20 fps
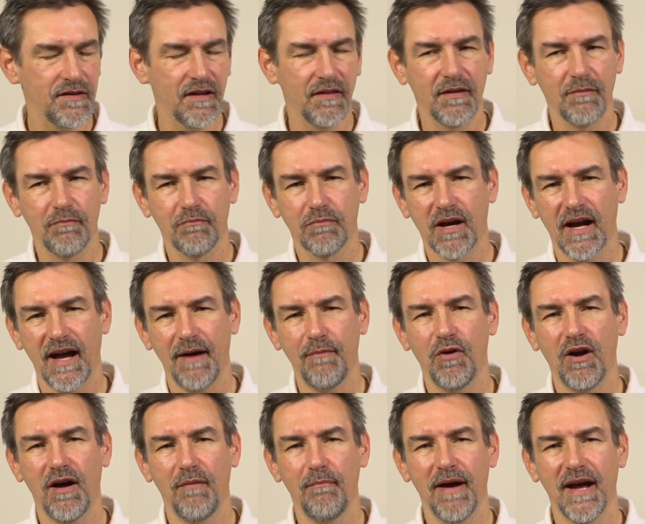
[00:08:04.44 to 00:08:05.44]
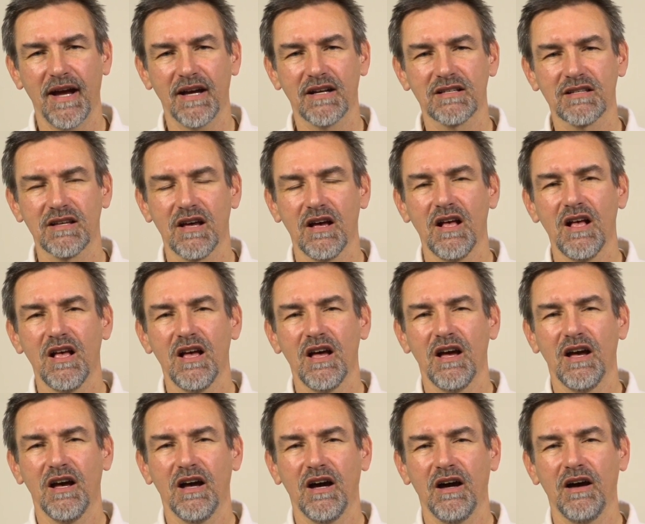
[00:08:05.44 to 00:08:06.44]
and the camera makes
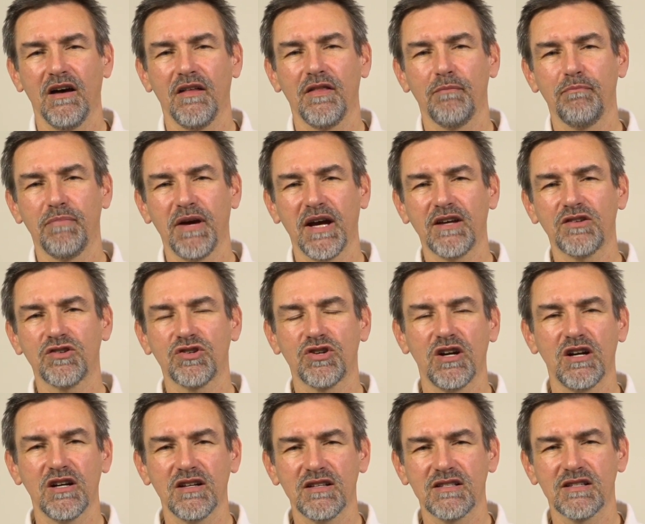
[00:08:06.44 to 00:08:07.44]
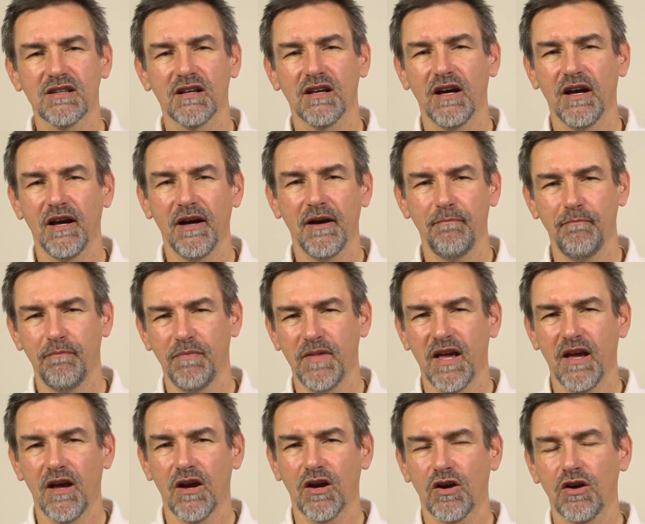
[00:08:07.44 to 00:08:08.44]
the pictures
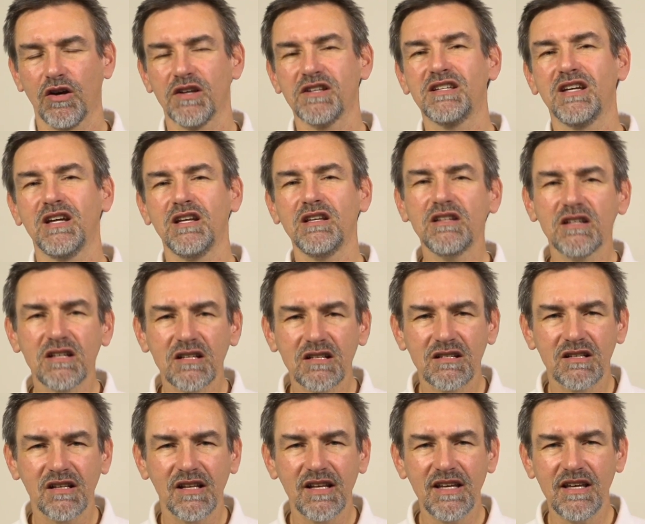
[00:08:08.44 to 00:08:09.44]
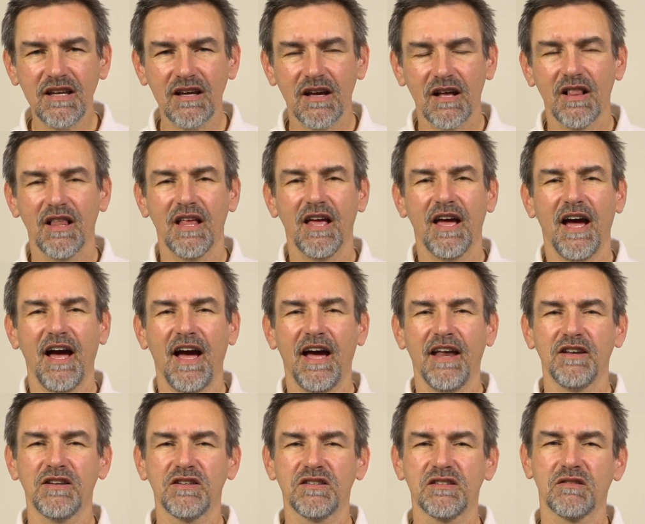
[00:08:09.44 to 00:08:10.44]
continuously
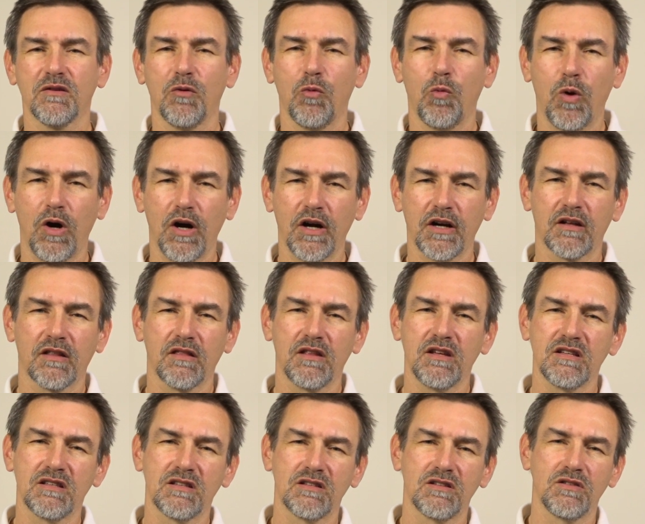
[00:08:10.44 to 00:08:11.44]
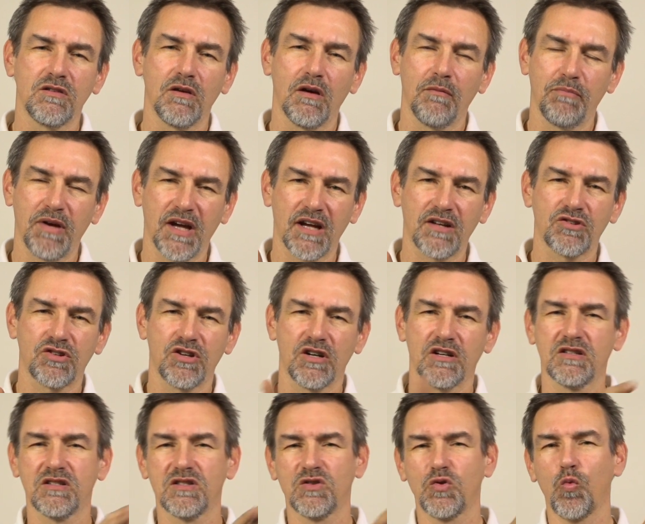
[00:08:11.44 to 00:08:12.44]
and work these
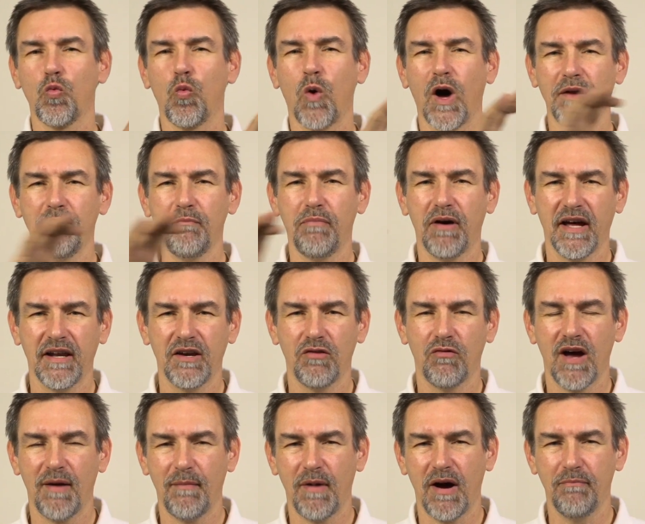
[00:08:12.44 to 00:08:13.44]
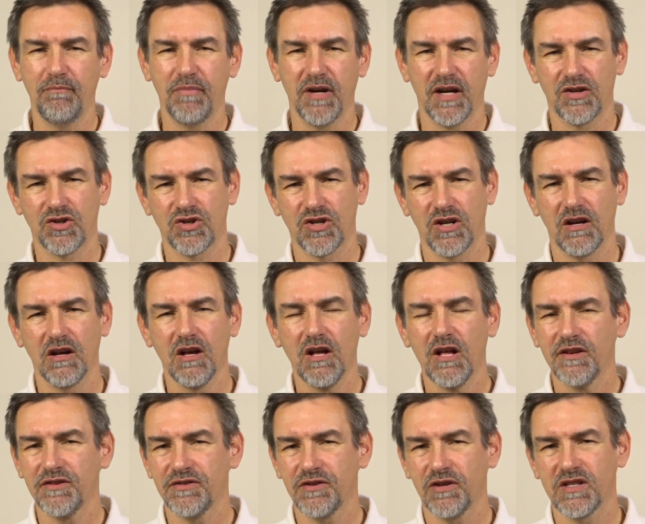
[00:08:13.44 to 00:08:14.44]
pictures to one panorama picture.
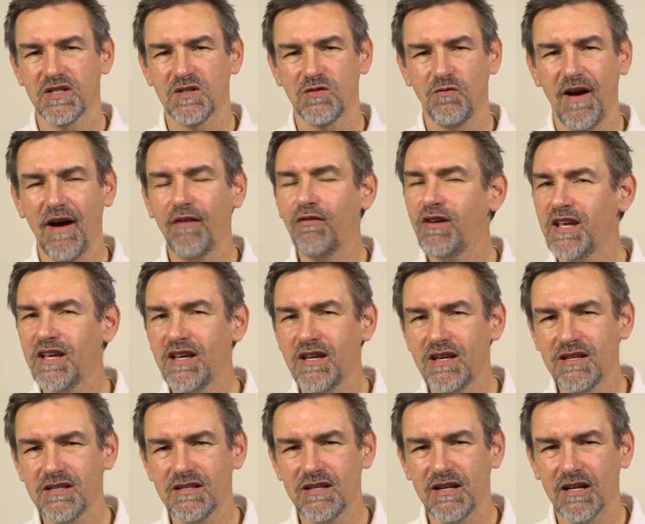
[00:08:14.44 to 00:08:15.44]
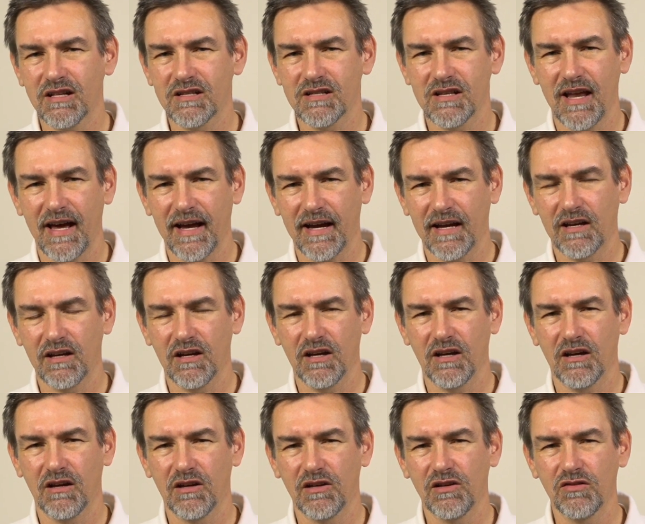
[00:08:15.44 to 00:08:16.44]
So it's very easy. It's like
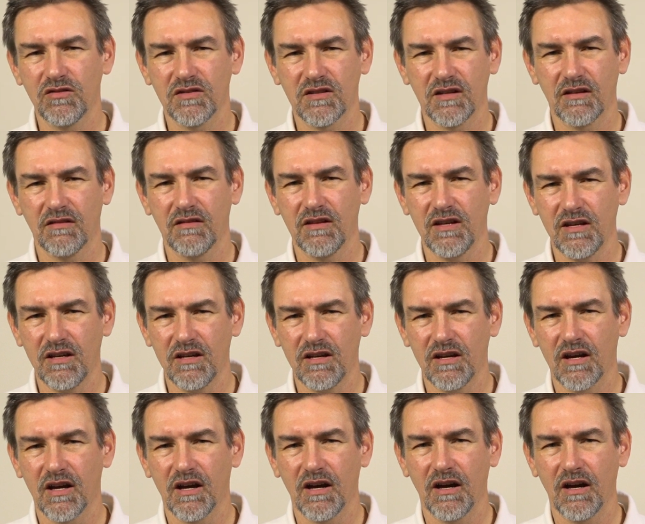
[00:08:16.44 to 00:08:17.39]
using the